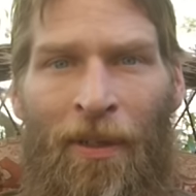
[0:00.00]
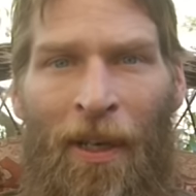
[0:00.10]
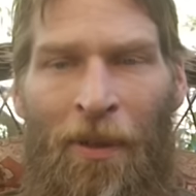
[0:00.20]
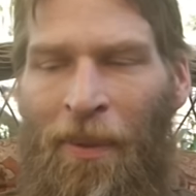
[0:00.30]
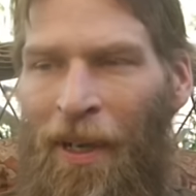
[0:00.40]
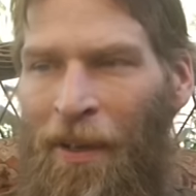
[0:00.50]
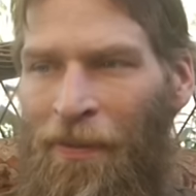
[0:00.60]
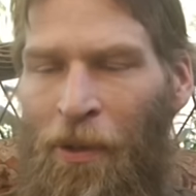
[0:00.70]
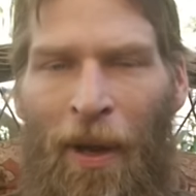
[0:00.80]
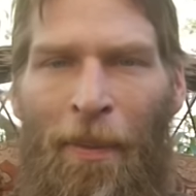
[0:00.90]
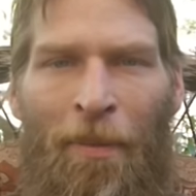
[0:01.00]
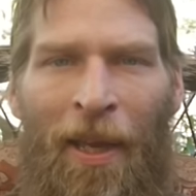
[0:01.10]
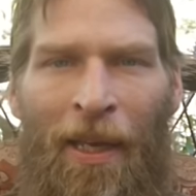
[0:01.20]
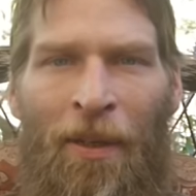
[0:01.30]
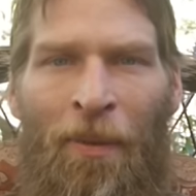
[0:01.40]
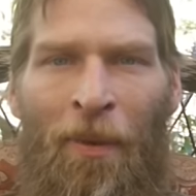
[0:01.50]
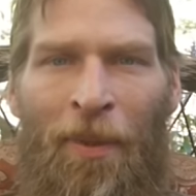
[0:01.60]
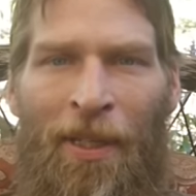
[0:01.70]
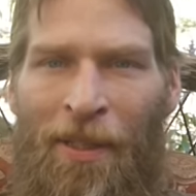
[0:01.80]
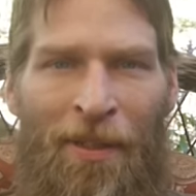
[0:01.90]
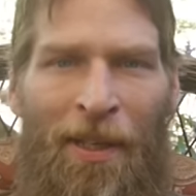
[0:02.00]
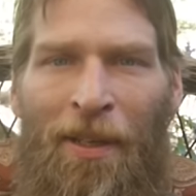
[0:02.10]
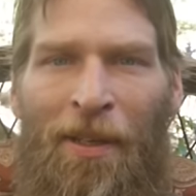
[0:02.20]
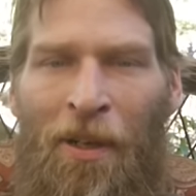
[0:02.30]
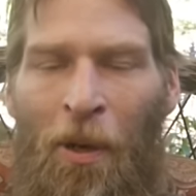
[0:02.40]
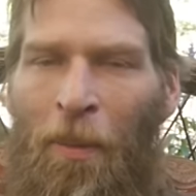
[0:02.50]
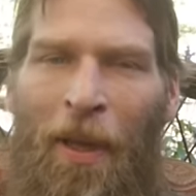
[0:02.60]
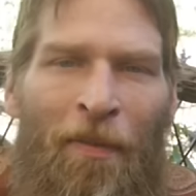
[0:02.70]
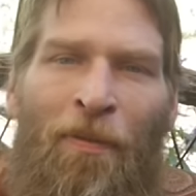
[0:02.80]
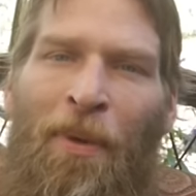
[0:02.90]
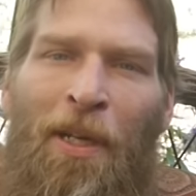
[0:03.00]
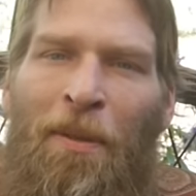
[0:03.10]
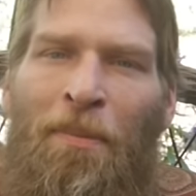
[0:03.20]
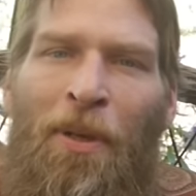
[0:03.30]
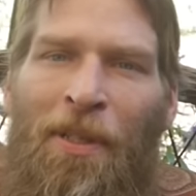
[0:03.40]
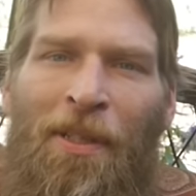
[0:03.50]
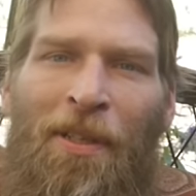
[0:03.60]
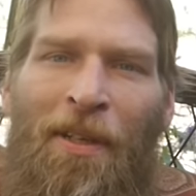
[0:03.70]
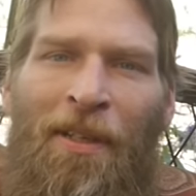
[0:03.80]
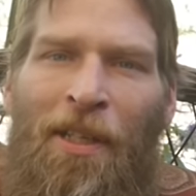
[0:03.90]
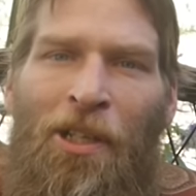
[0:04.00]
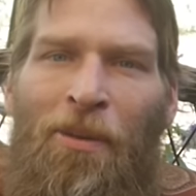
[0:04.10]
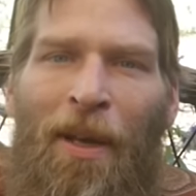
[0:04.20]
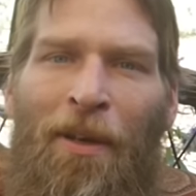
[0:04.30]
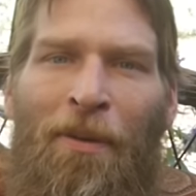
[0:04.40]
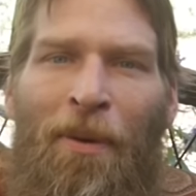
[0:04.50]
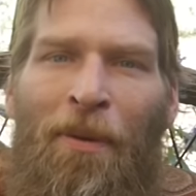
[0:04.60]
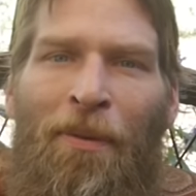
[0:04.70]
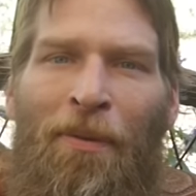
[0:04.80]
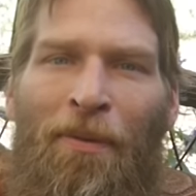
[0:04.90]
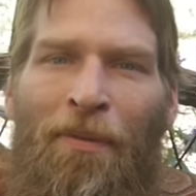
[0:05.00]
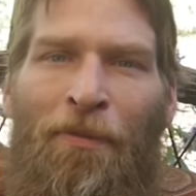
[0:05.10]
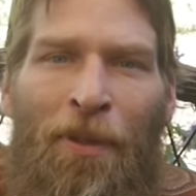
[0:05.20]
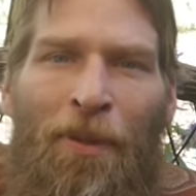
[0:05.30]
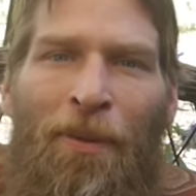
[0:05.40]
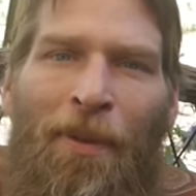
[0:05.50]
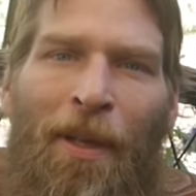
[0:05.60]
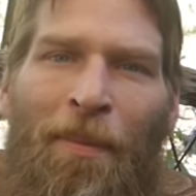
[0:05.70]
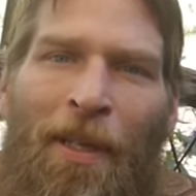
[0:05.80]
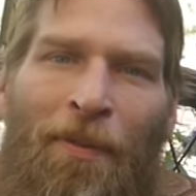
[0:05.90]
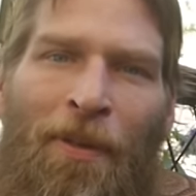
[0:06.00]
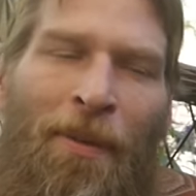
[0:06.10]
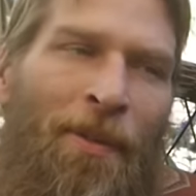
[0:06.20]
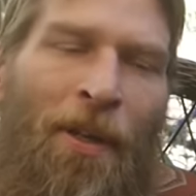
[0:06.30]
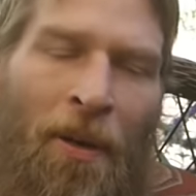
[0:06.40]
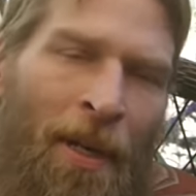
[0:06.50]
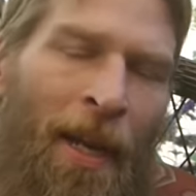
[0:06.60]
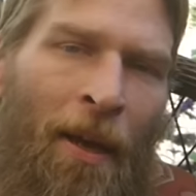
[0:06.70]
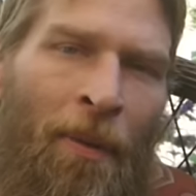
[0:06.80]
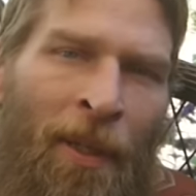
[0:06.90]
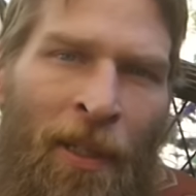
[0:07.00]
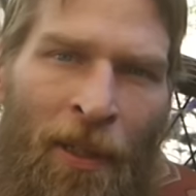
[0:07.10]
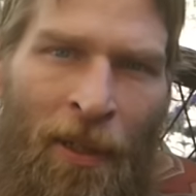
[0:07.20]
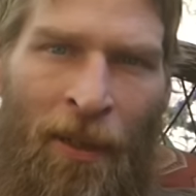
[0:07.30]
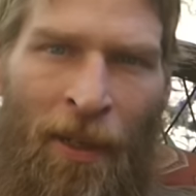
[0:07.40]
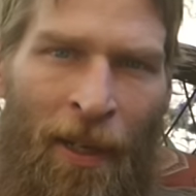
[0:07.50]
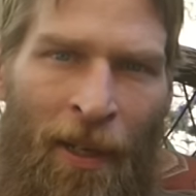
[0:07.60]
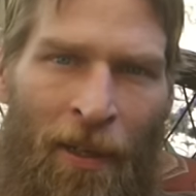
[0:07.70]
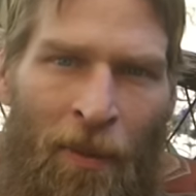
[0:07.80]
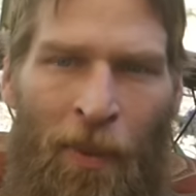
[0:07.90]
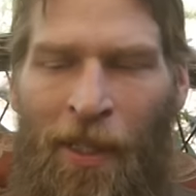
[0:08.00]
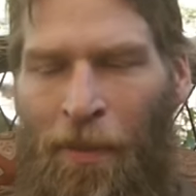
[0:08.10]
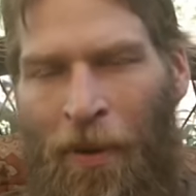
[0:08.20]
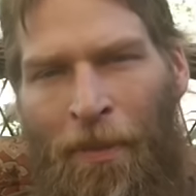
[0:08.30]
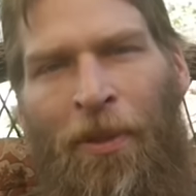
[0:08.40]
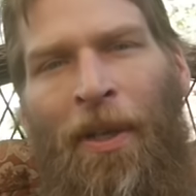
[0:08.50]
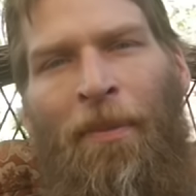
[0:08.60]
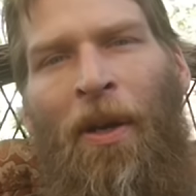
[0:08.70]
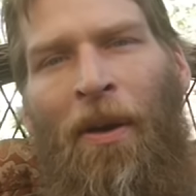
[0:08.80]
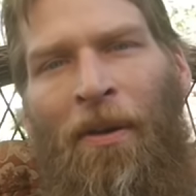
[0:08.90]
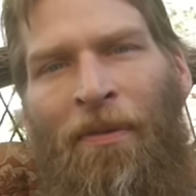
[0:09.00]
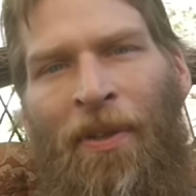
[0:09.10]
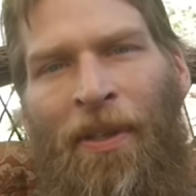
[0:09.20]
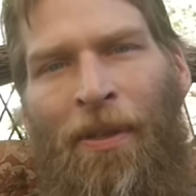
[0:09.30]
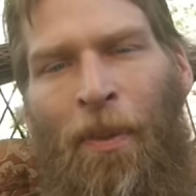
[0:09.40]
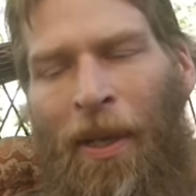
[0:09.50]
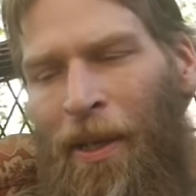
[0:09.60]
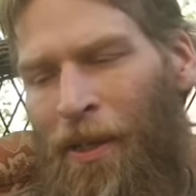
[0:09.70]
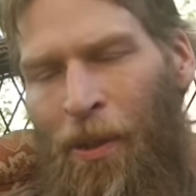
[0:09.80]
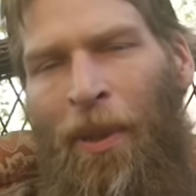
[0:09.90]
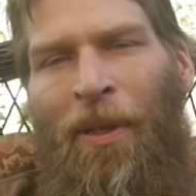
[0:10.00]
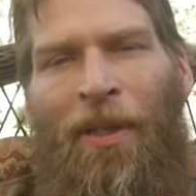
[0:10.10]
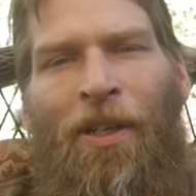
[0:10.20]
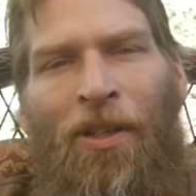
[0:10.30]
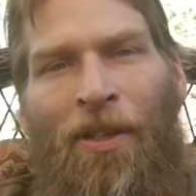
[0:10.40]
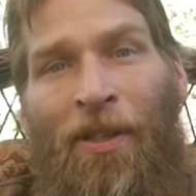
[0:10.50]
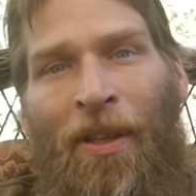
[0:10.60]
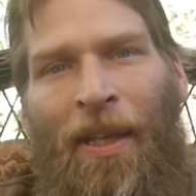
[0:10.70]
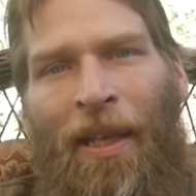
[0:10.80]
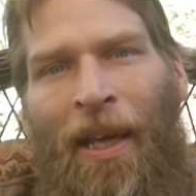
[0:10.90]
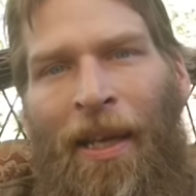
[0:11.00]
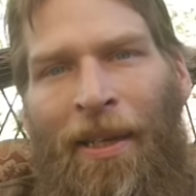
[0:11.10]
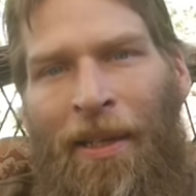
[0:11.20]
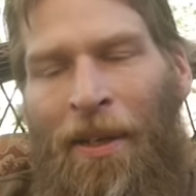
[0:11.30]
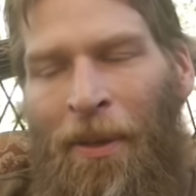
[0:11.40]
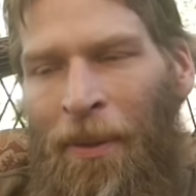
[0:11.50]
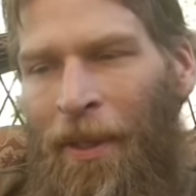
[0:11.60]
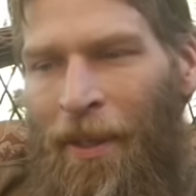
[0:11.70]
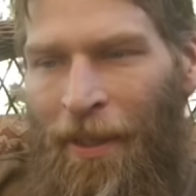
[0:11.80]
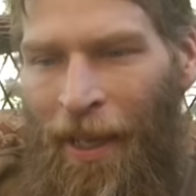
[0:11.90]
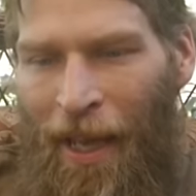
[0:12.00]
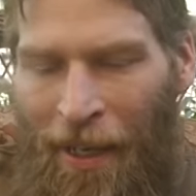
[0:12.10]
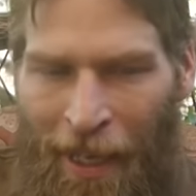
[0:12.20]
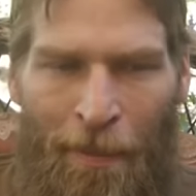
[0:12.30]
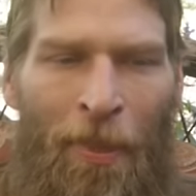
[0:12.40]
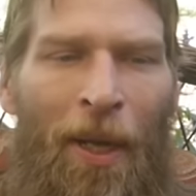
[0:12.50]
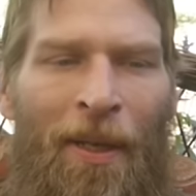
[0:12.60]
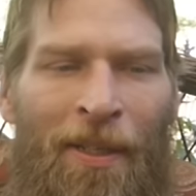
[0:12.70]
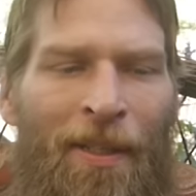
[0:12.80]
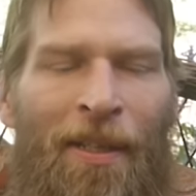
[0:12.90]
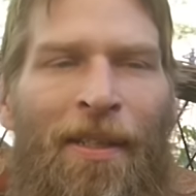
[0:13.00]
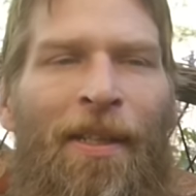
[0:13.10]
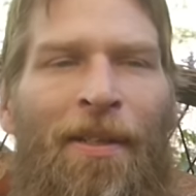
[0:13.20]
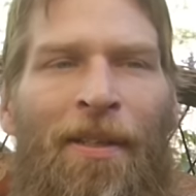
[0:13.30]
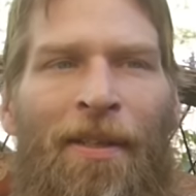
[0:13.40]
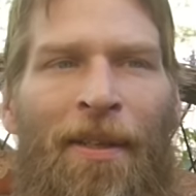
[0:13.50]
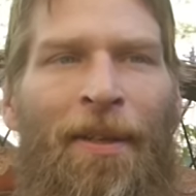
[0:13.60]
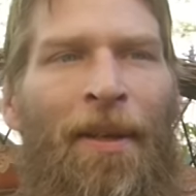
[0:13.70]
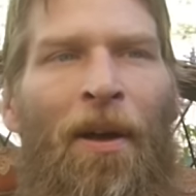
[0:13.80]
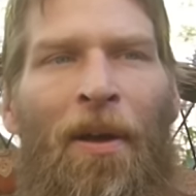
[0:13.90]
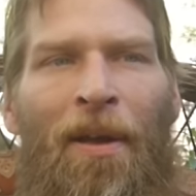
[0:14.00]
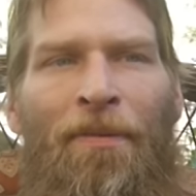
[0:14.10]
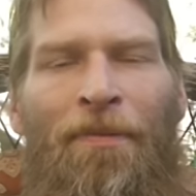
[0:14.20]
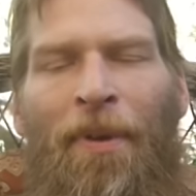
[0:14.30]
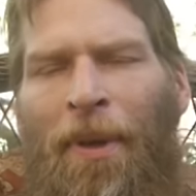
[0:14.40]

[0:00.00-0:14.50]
I don't want to have to grab a manual because I'll tell you, no amount of reading books is going to teach you how to grow food. I mean, if you don't start now and learn when's the proper time to harvest, what kind of soil conditions do they like, you know, how to keep bugs and diseases off.